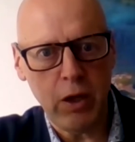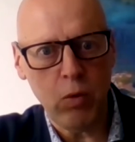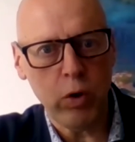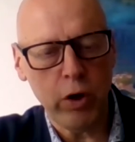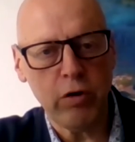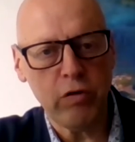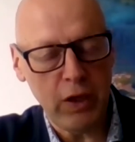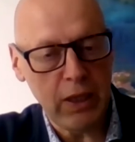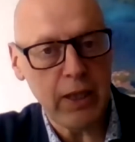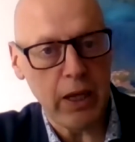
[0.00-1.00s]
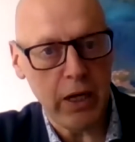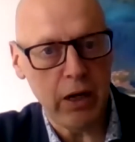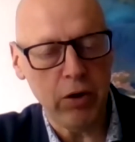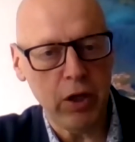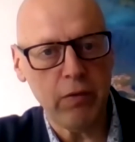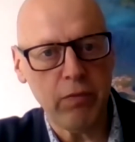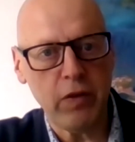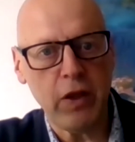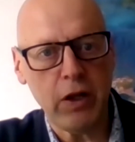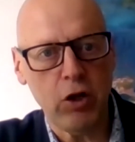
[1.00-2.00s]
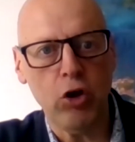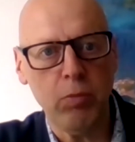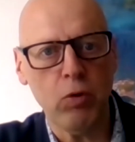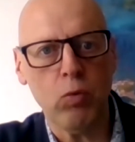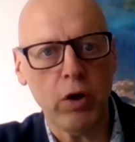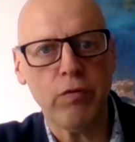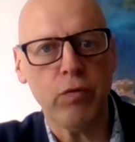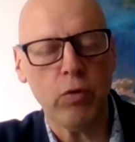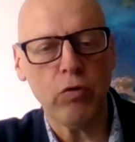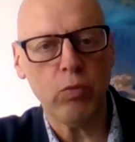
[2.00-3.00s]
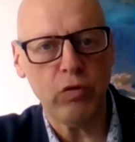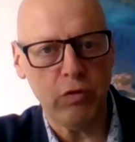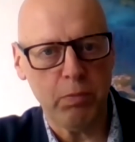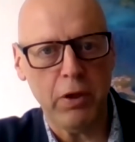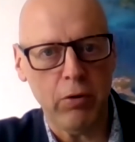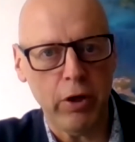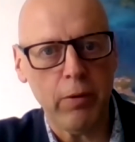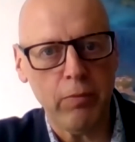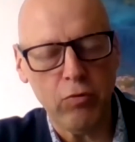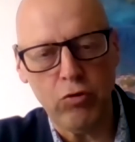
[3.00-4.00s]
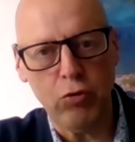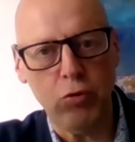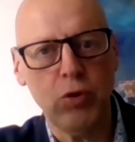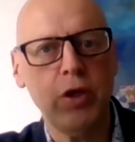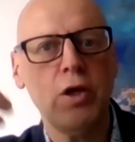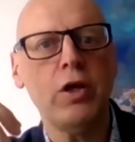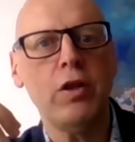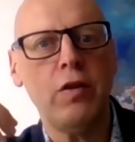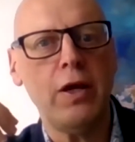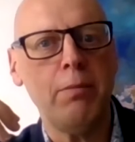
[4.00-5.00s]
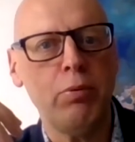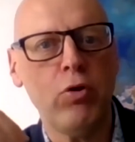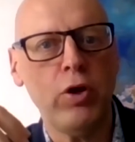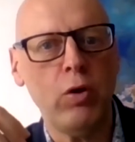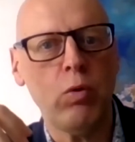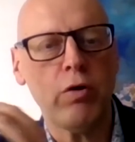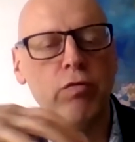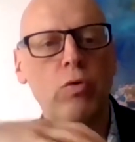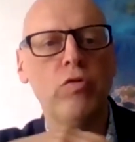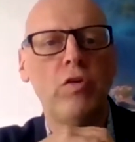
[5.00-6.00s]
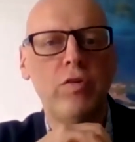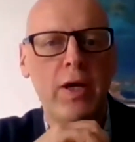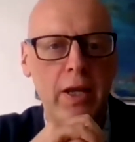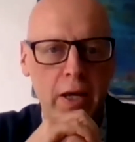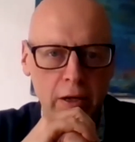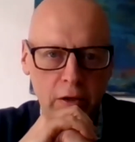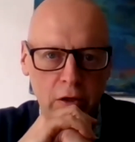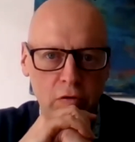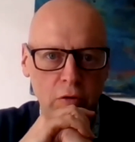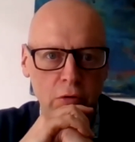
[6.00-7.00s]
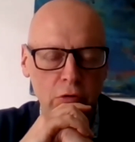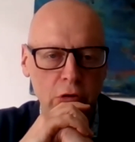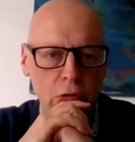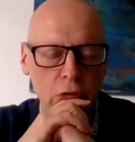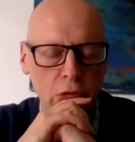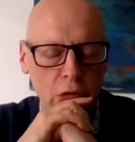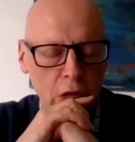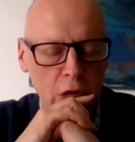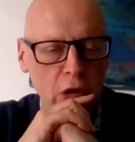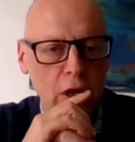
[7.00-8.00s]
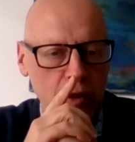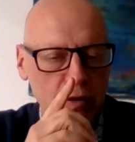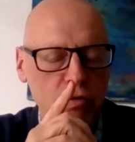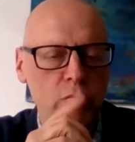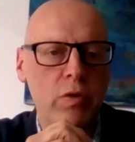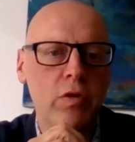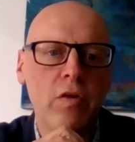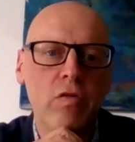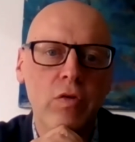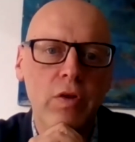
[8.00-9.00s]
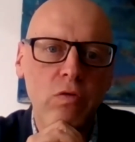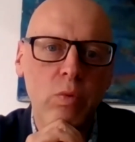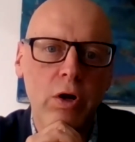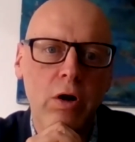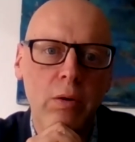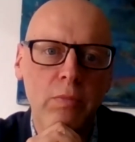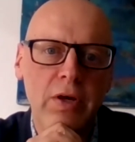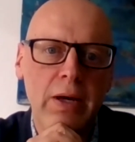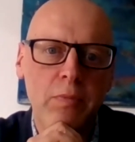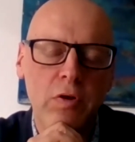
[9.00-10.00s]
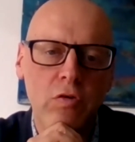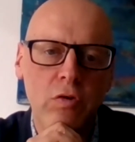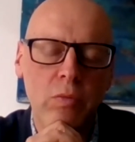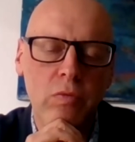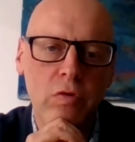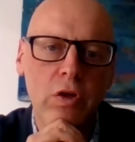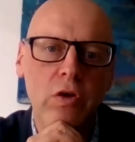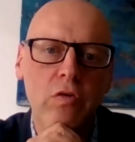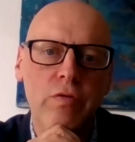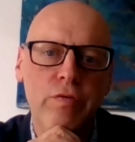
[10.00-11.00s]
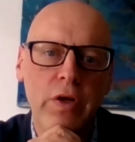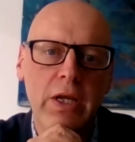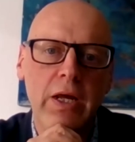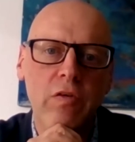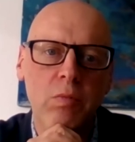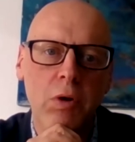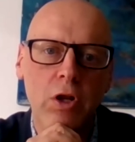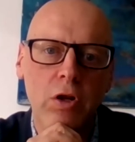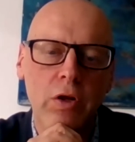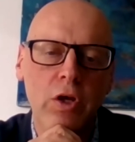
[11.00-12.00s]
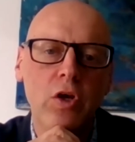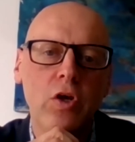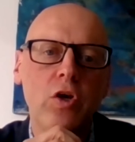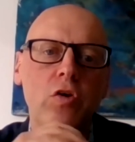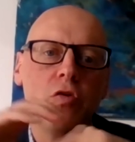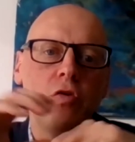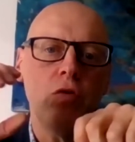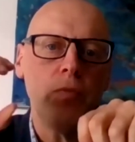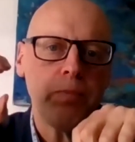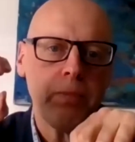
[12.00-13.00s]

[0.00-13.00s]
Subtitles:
workers in that area, that global workforce was superior to the employee workforce that Dell had in its R&D unit. And that's what Arm tapped into. So they used a freelance model to